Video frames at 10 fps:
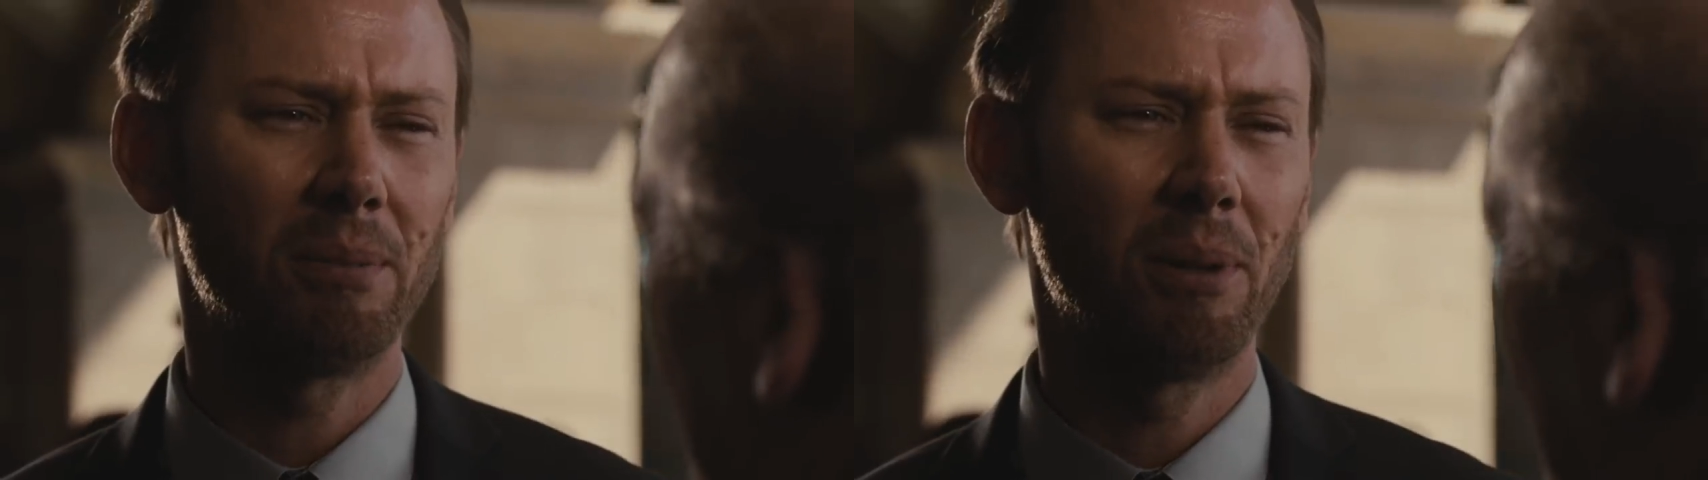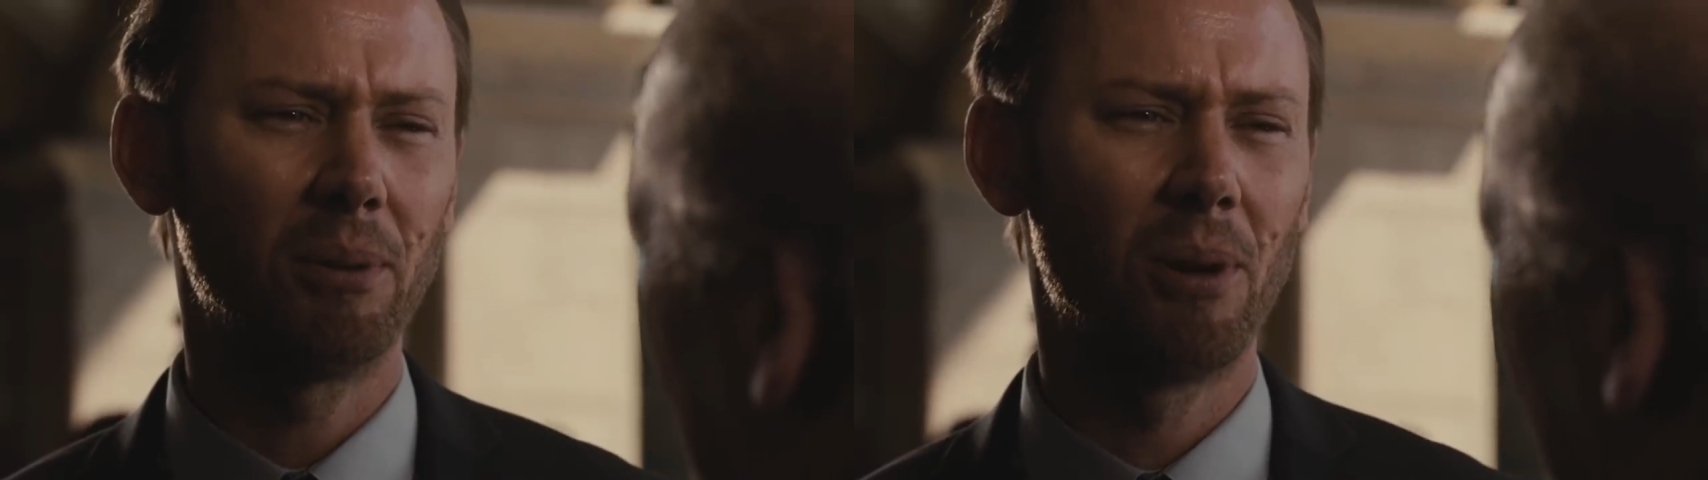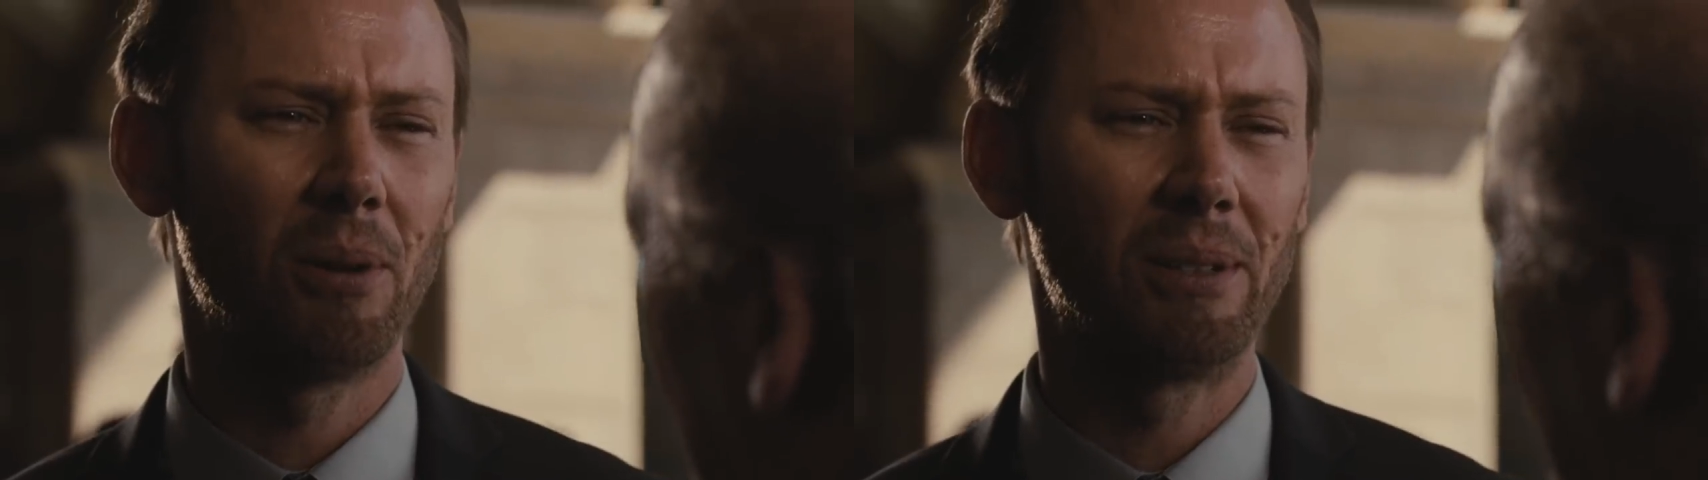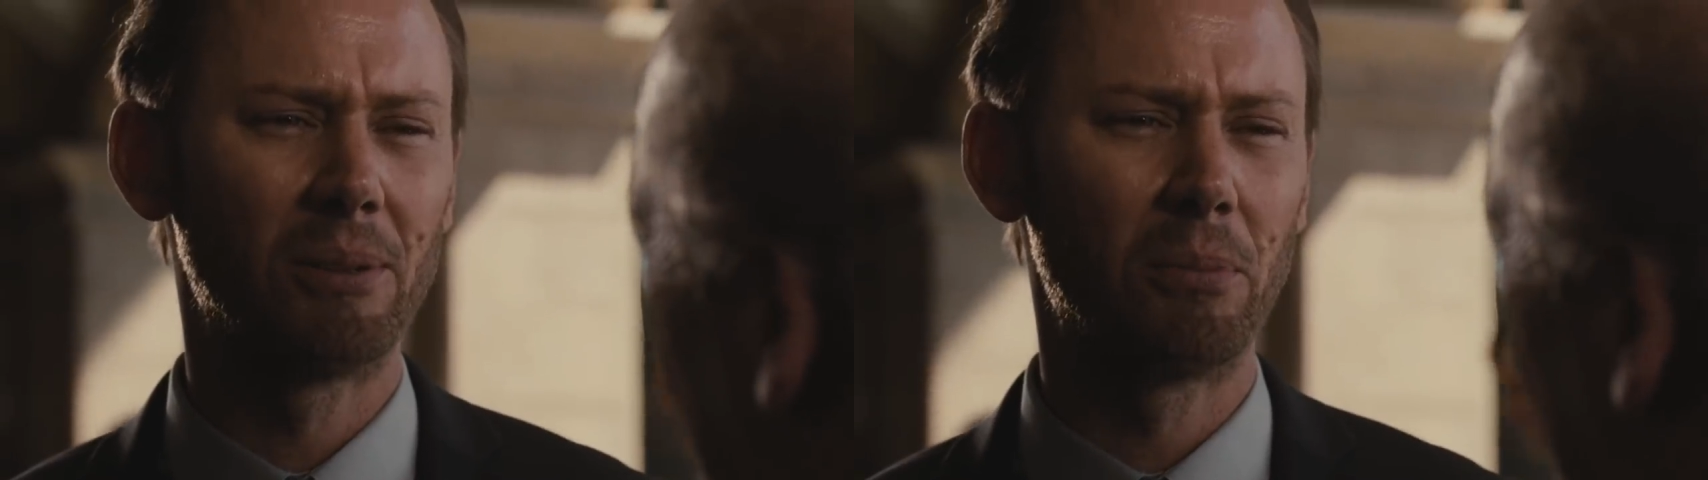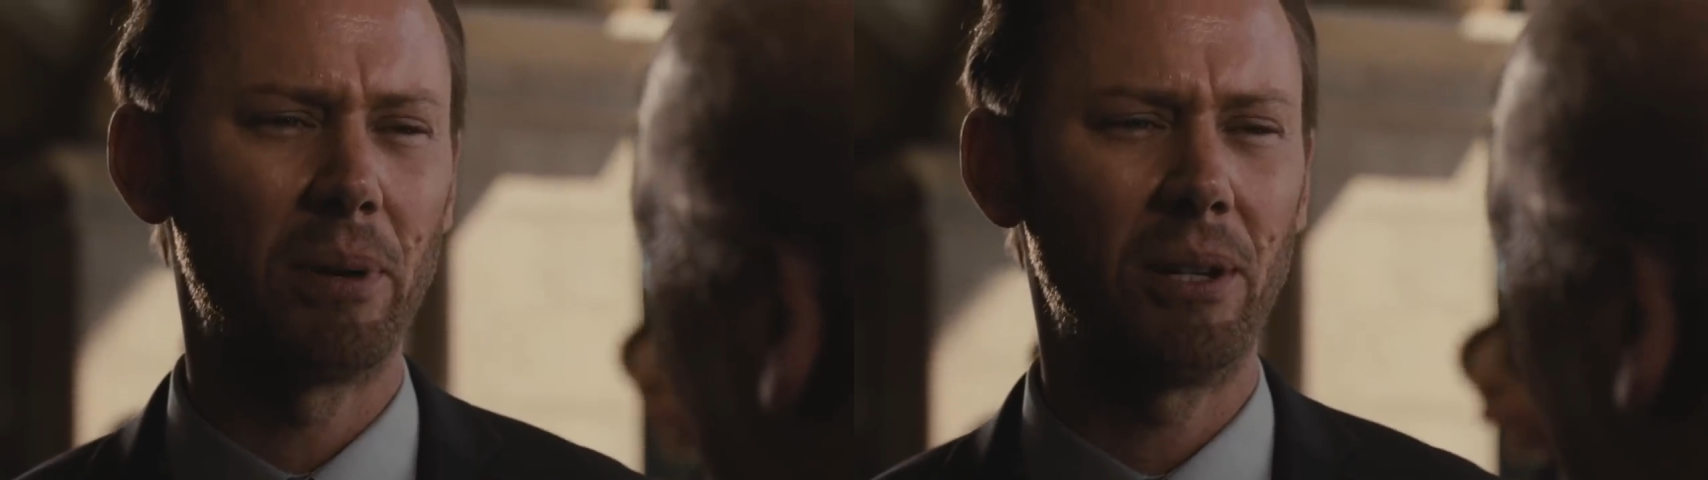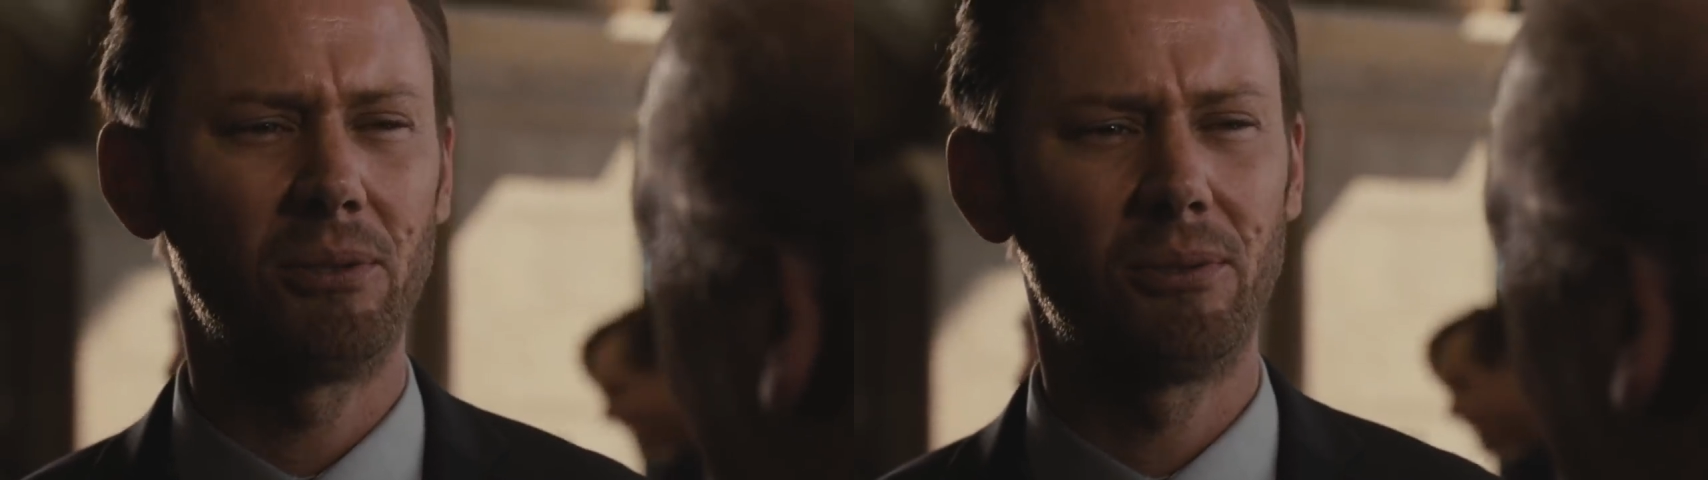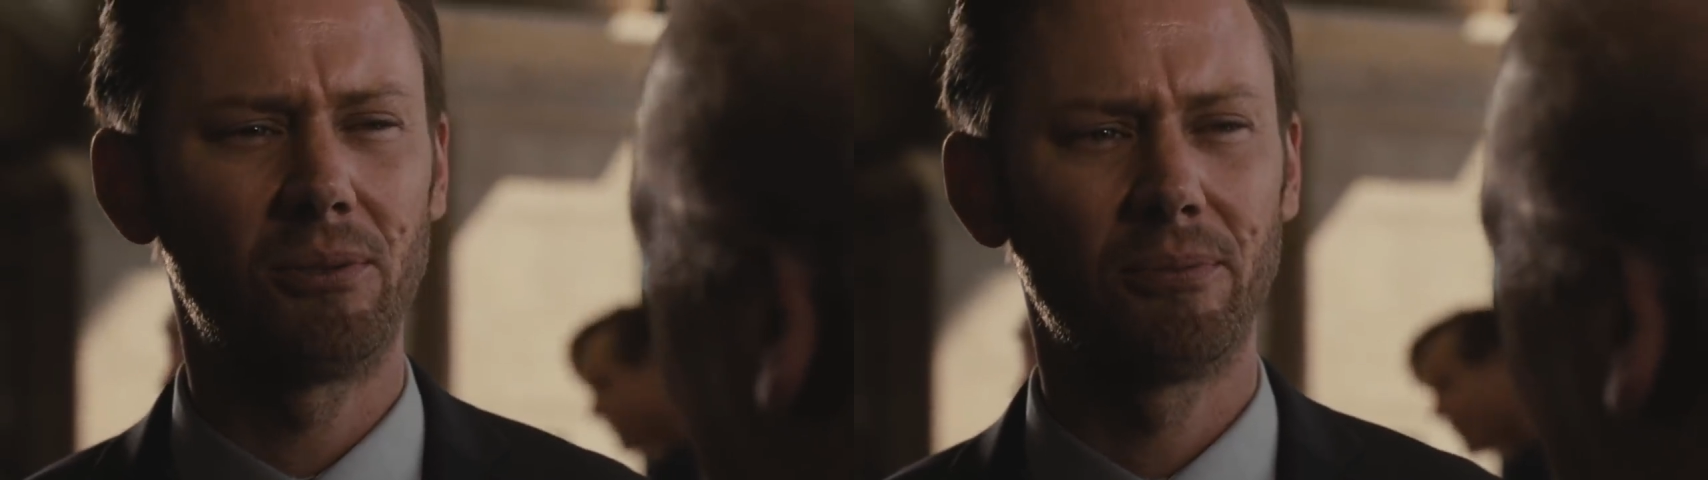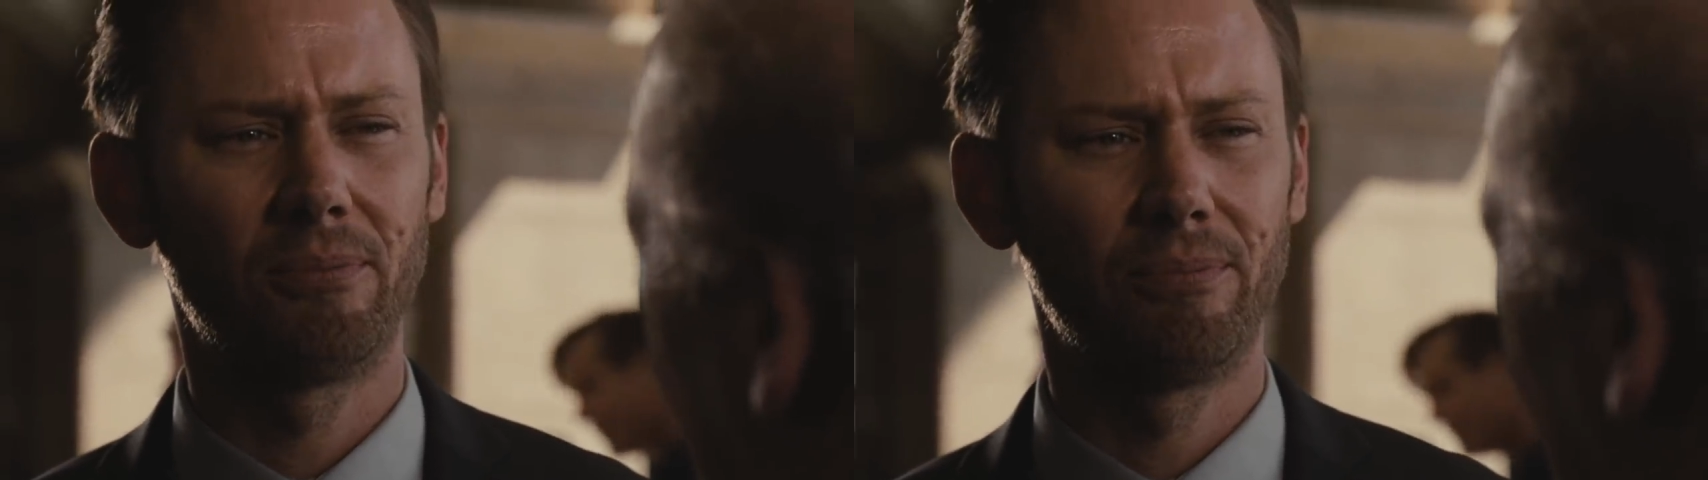Westworld to cure all known
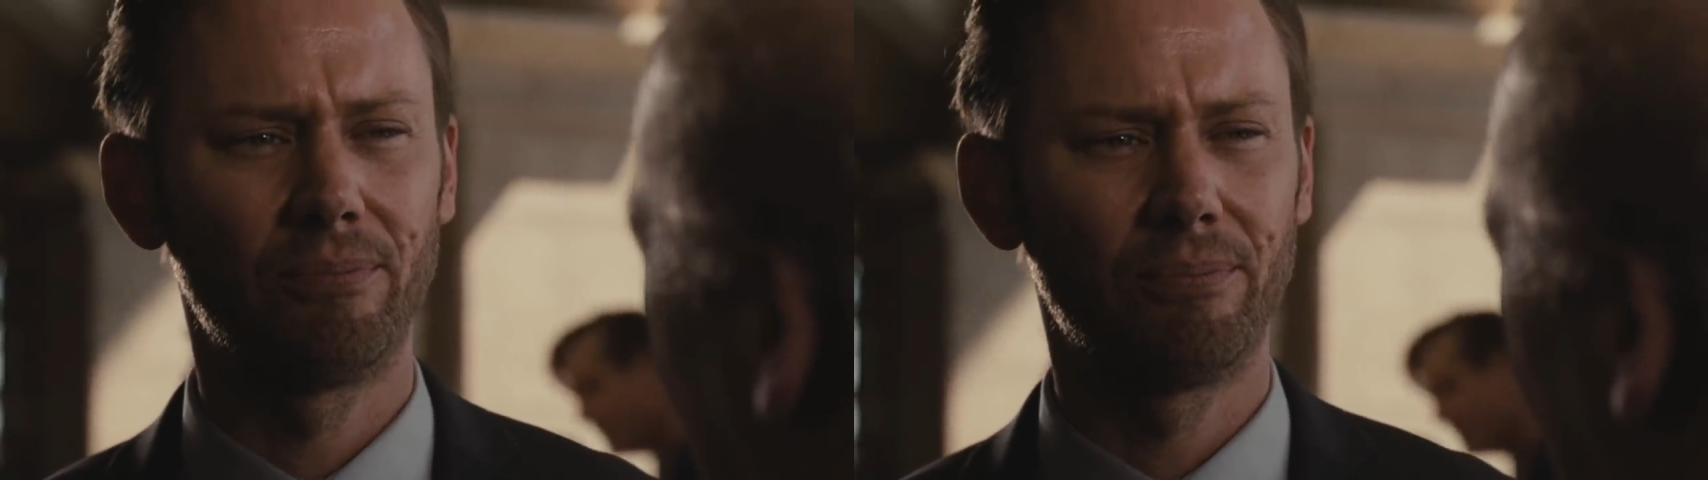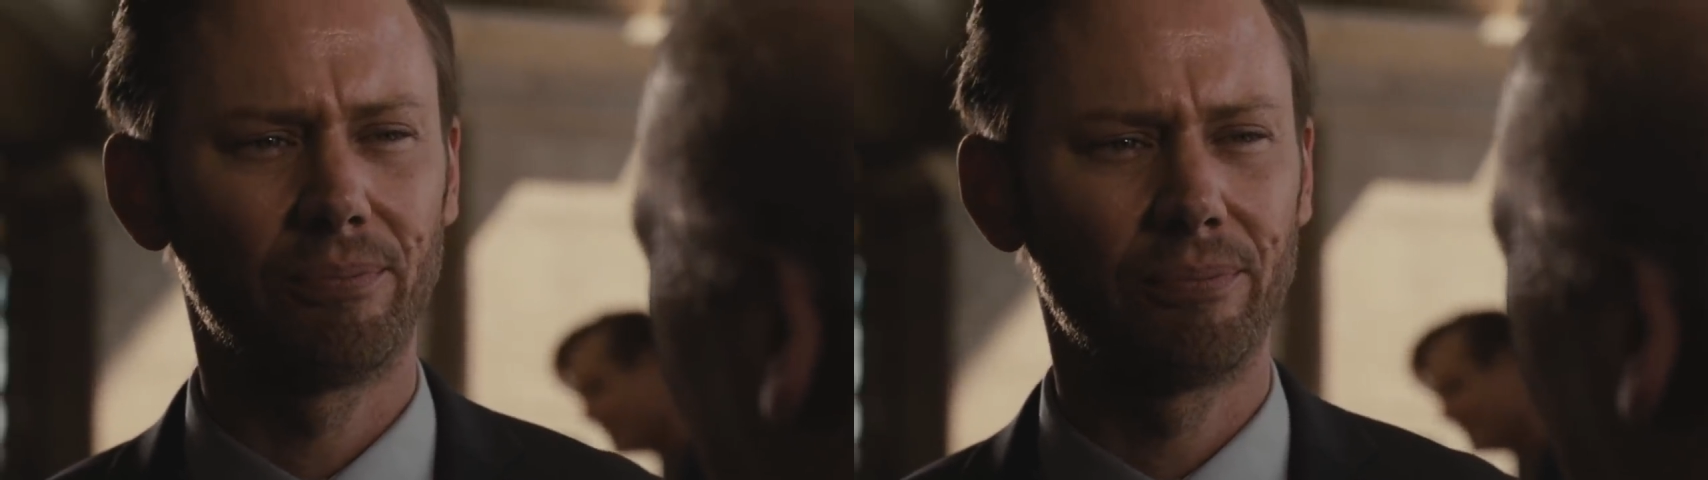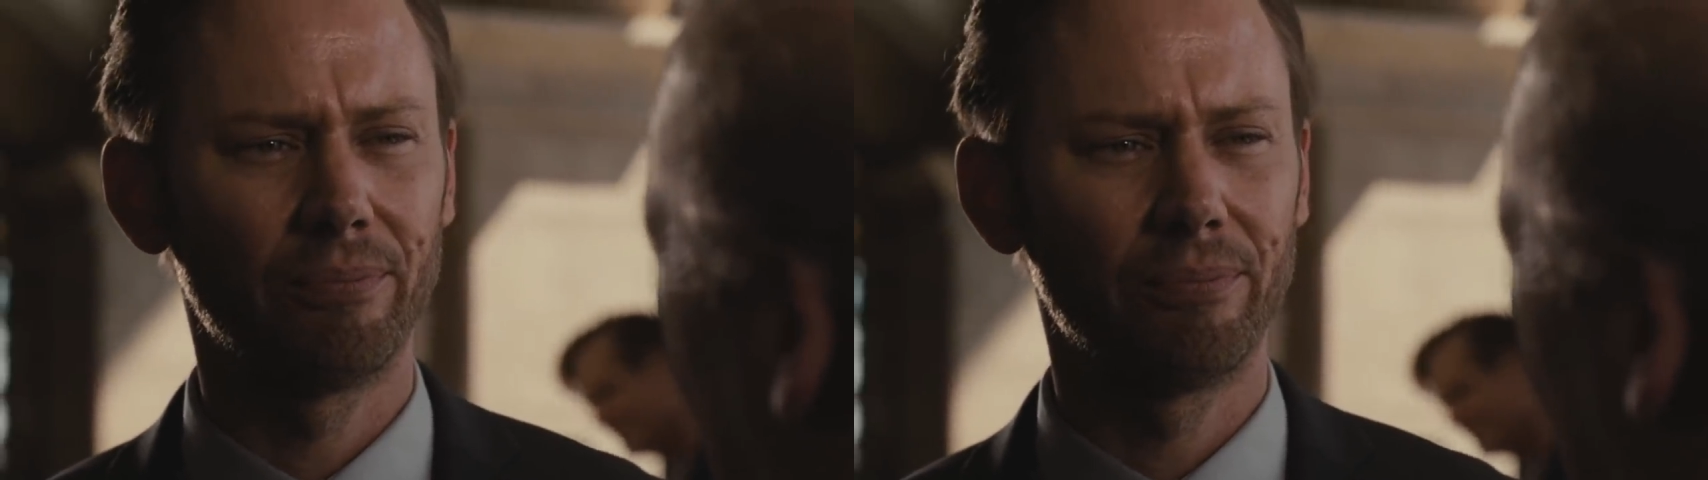diseases.